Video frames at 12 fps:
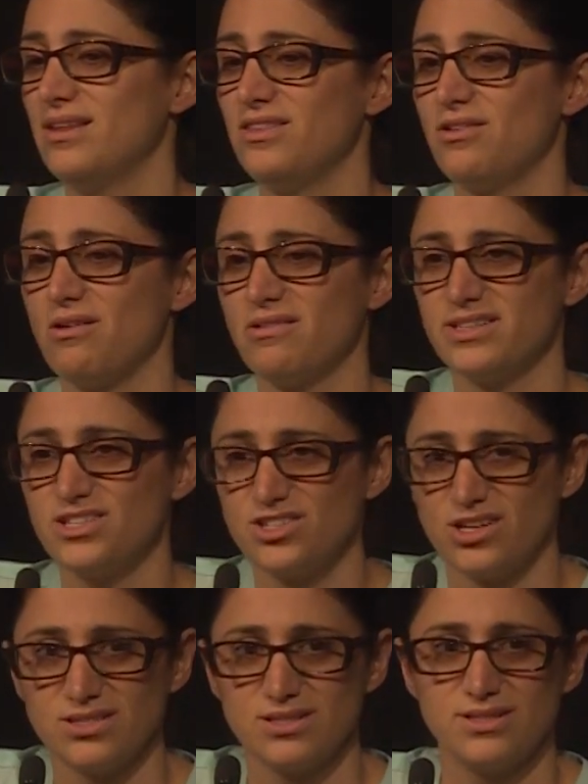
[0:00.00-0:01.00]
there are
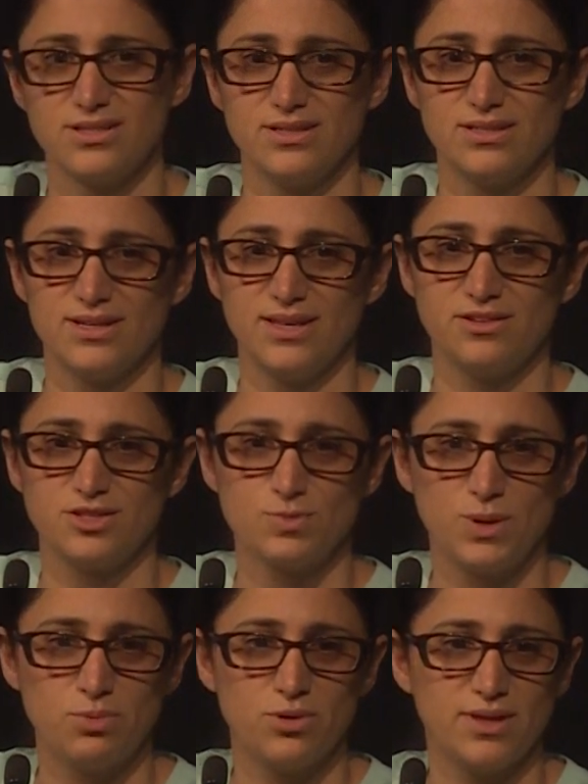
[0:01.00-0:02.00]
injustices and there's
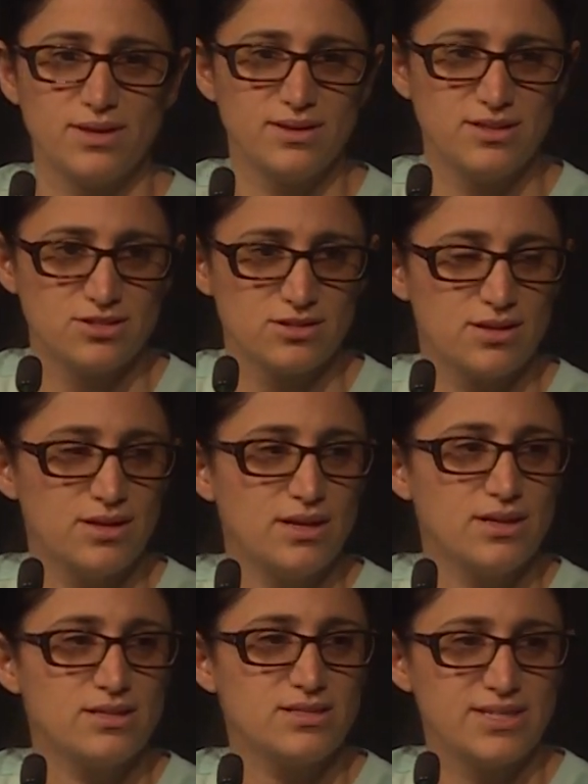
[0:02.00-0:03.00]
people that need to
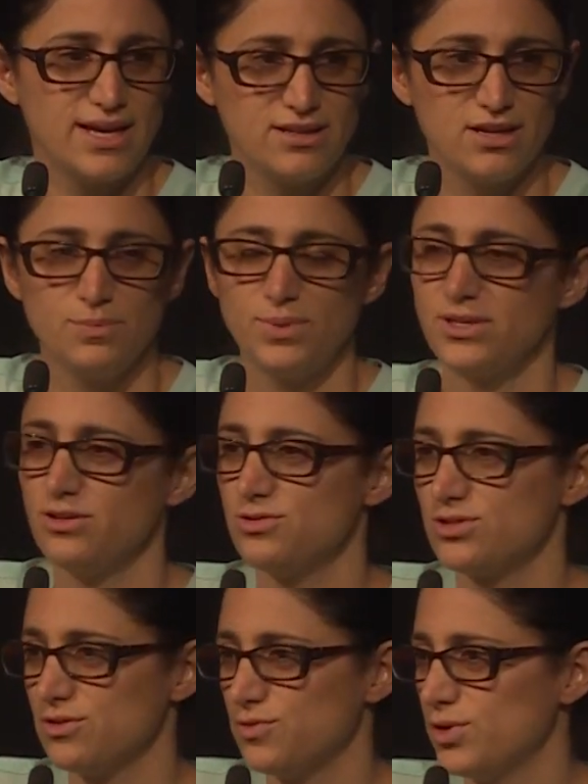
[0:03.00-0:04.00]
stand up and
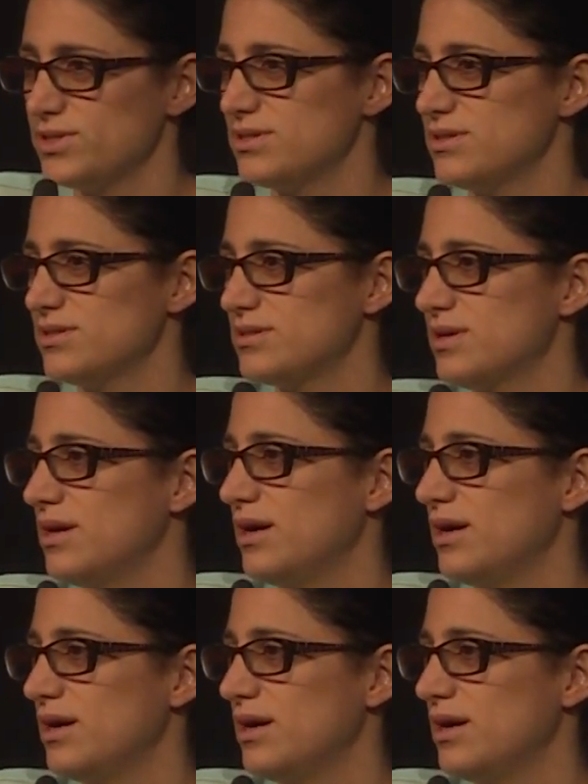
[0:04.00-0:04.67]
use their voices